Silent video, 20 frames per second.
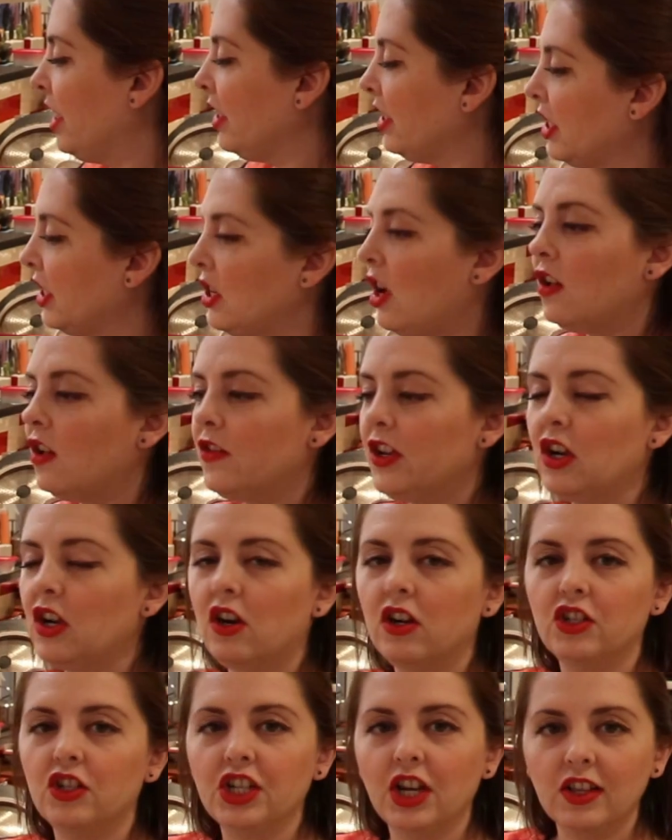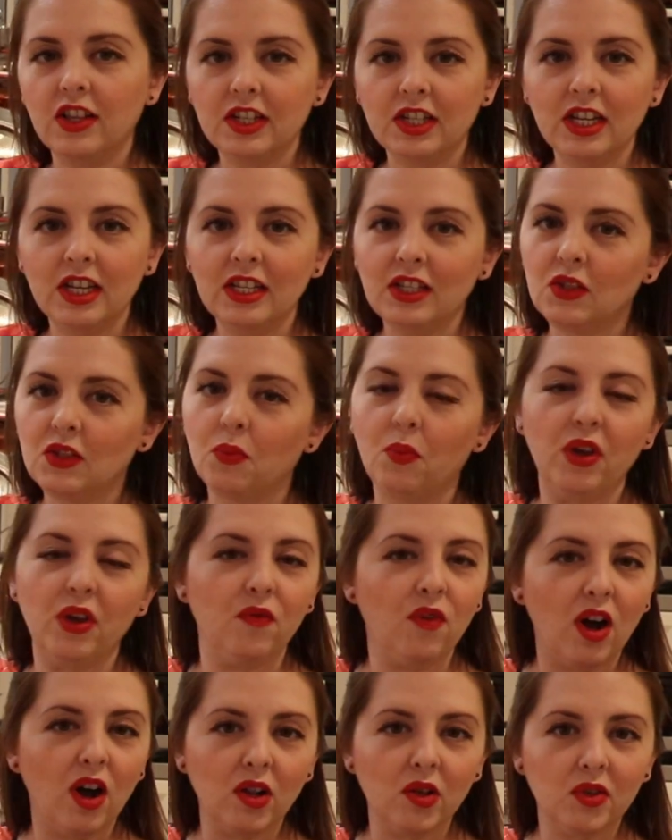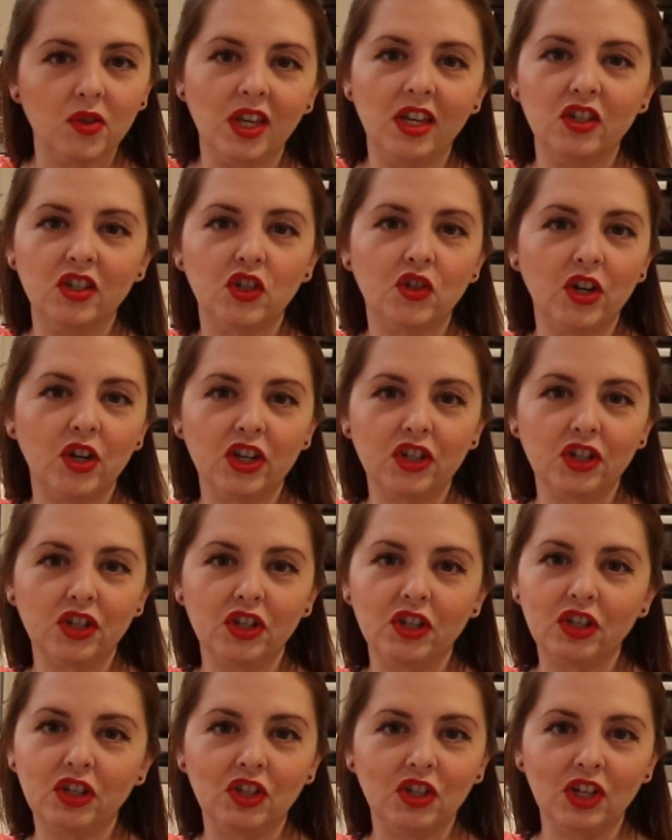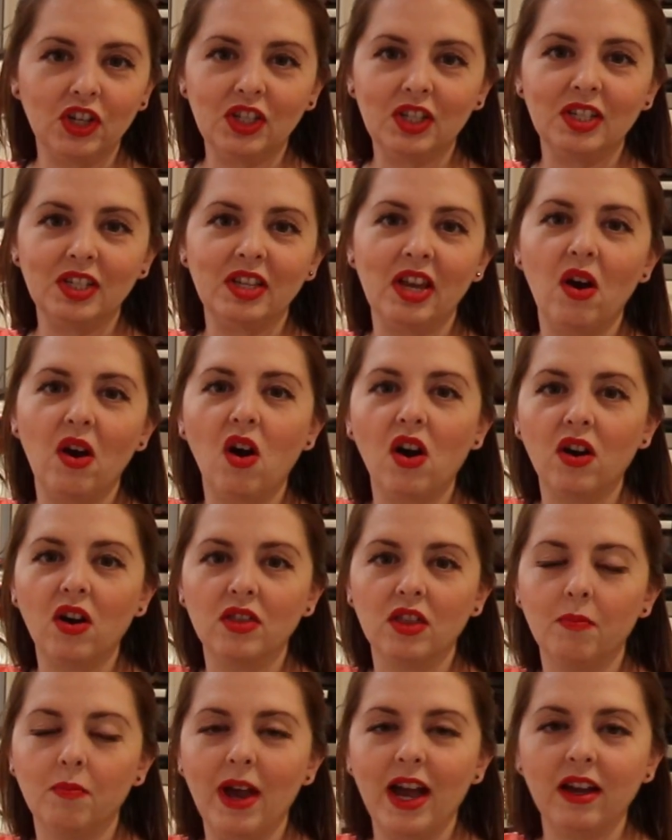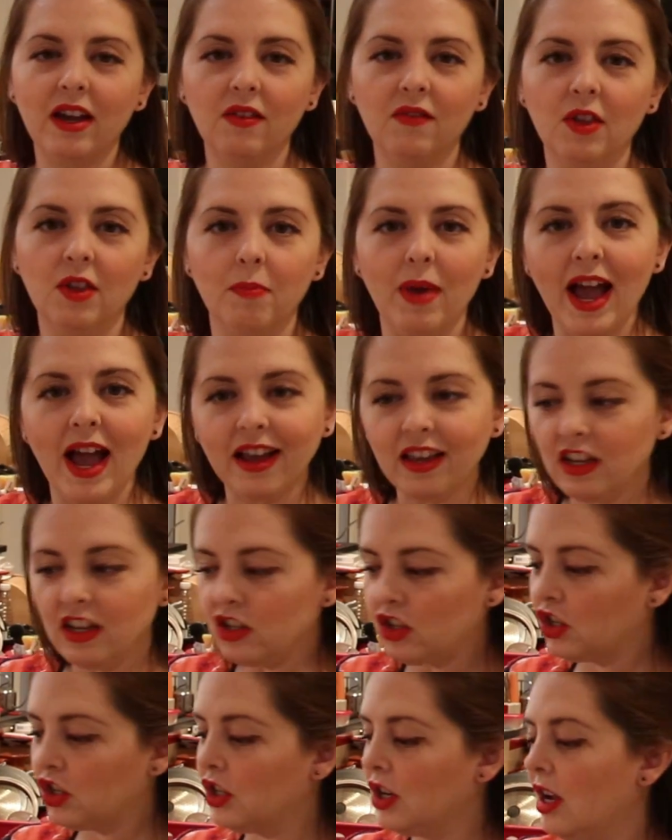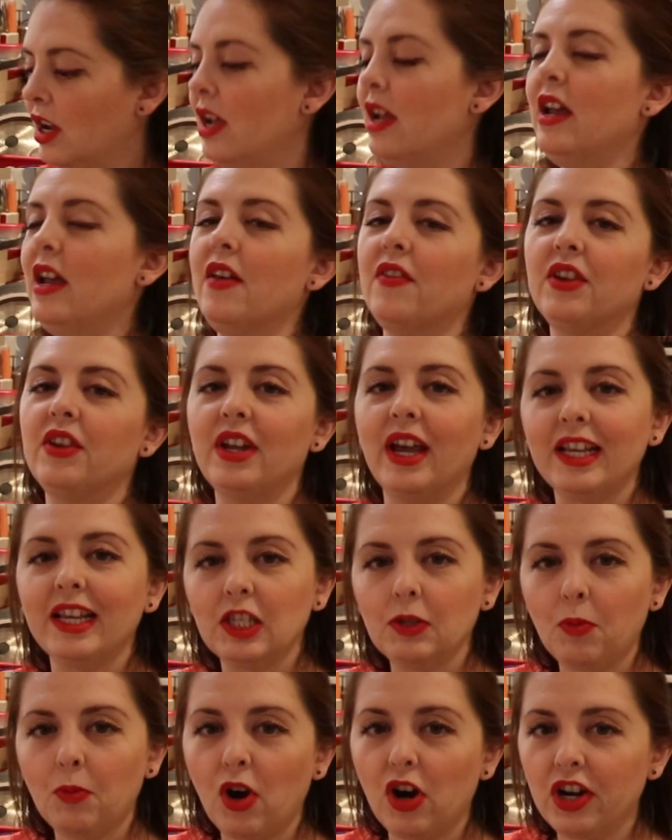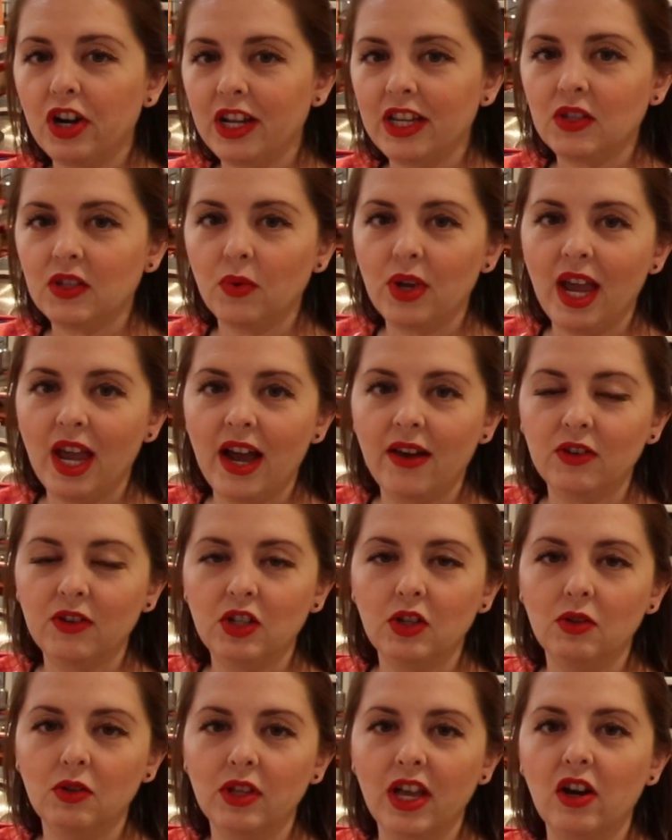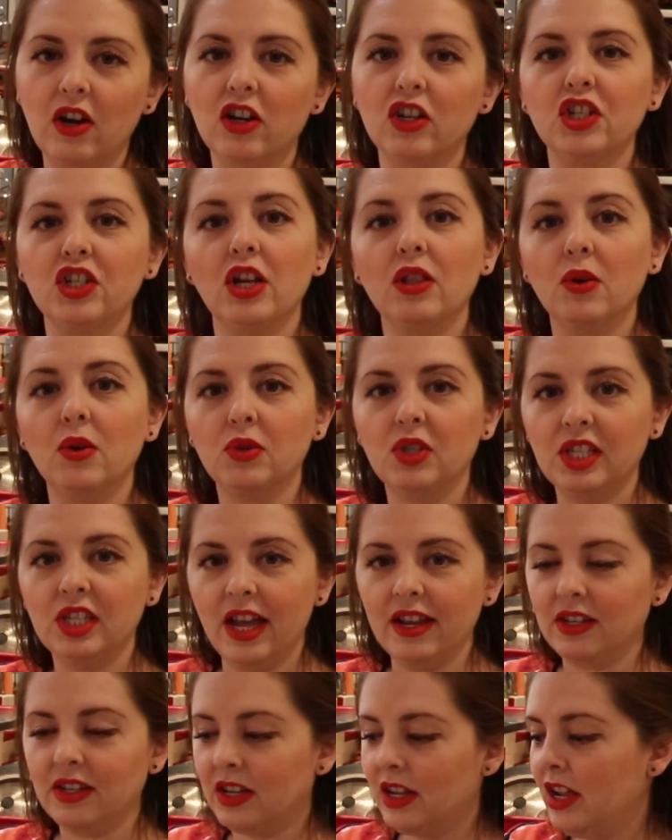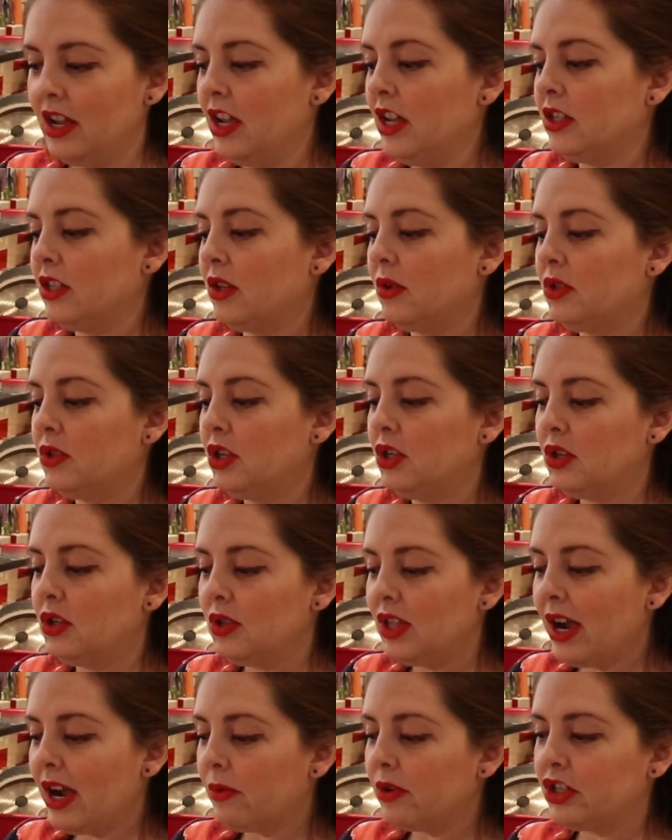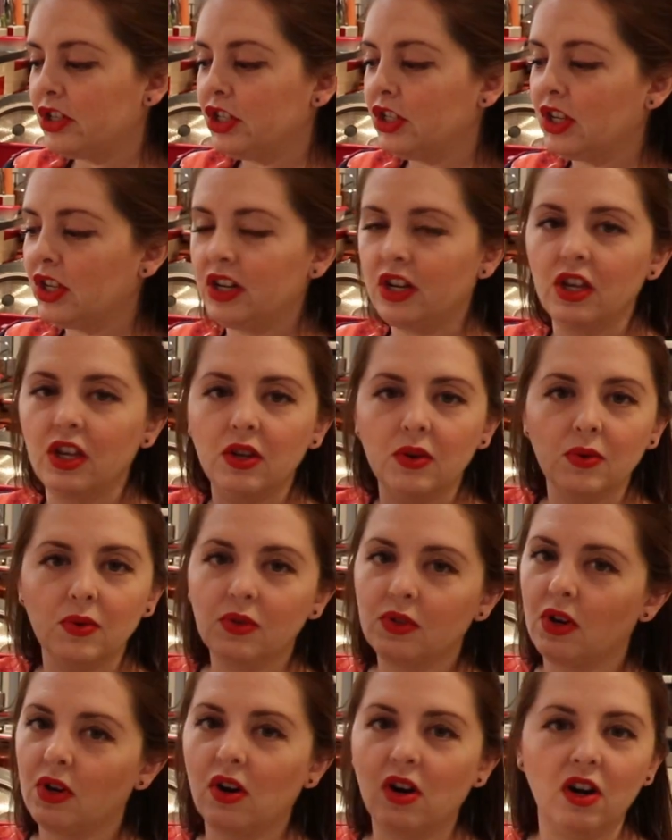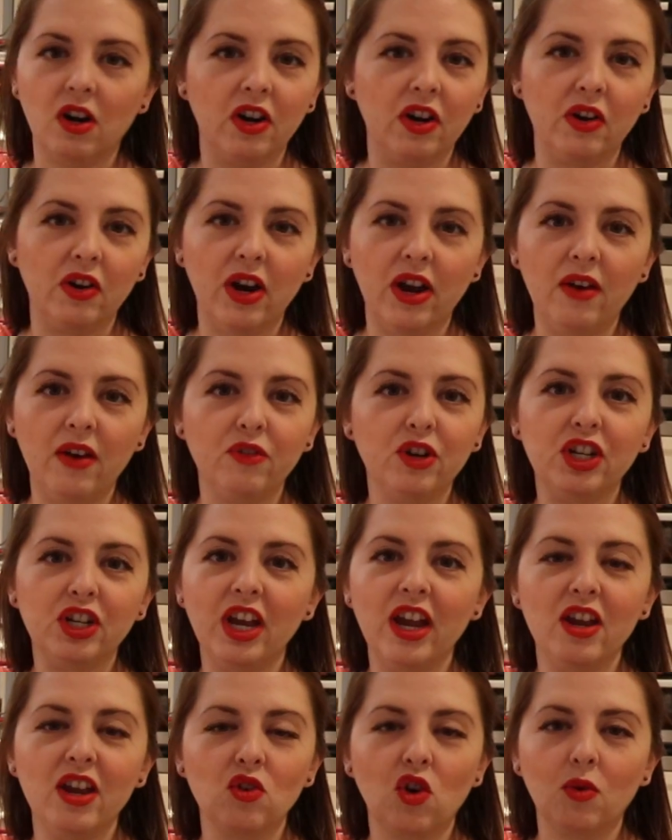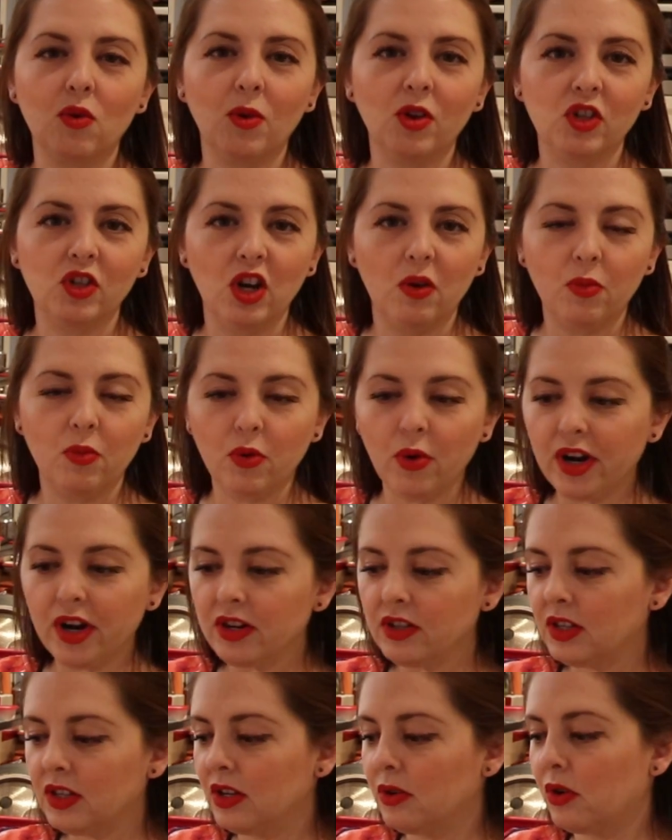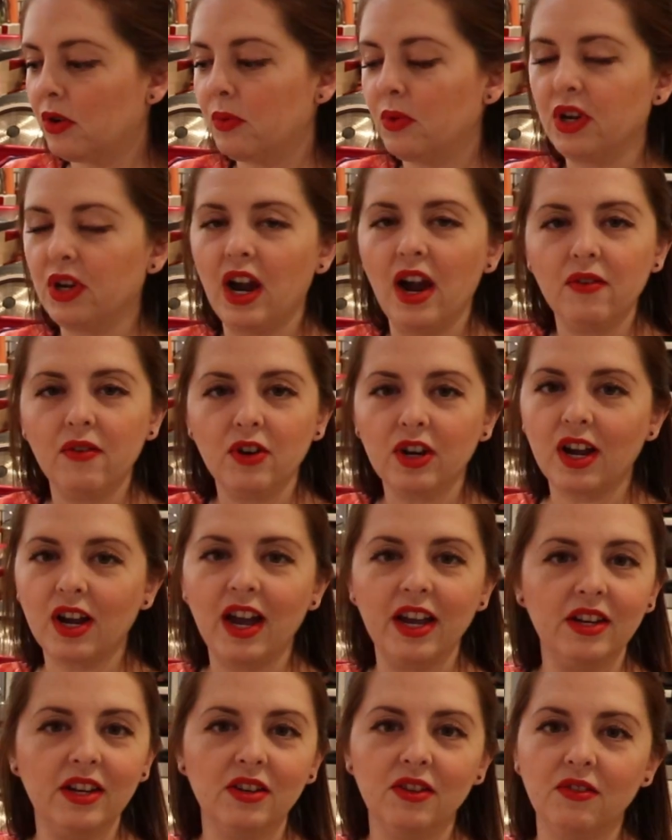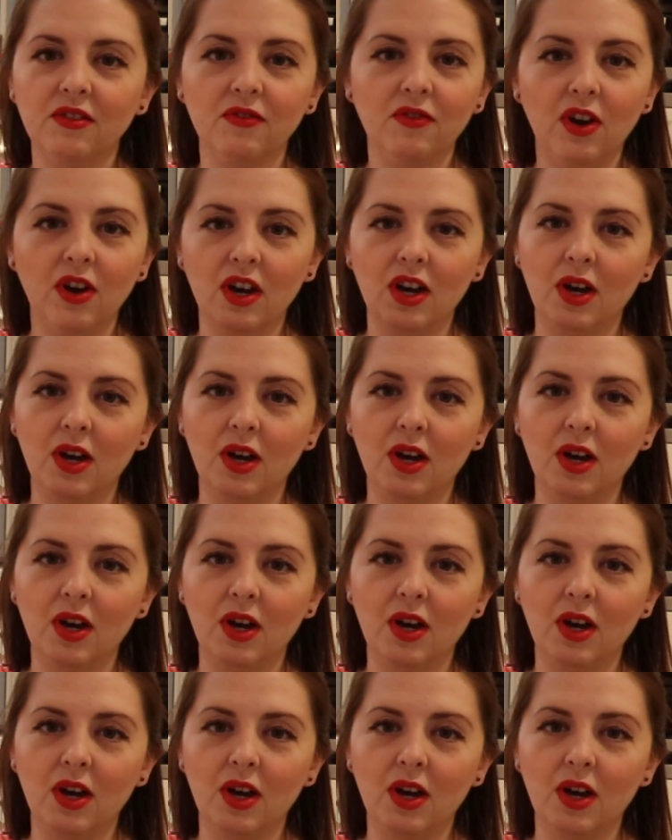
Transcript: Dissolving our gelatins, we follow the instructions just as they are on the back of the package. The next part is we have to let our Jello set. So to do that, we're just going to use our everyday normal Tupperwares or whatever kind of